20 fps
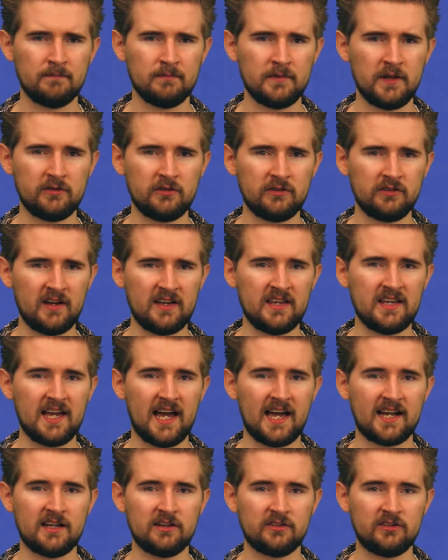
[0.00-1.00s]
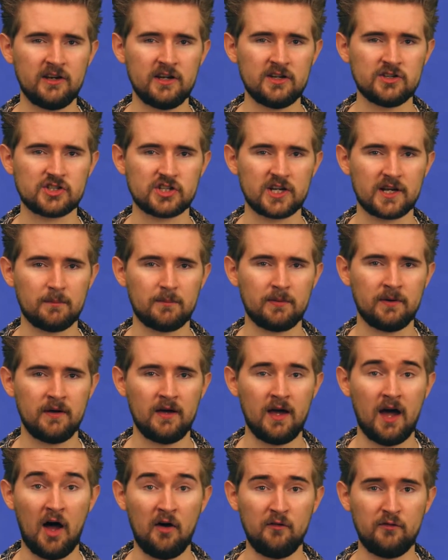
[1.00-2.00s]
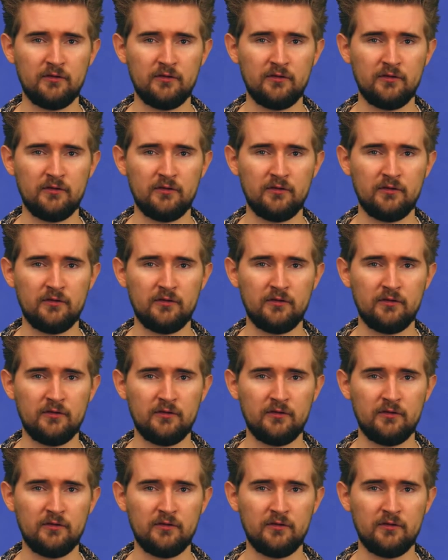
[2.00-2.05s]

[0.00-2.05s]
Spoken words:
This is how you get an internship at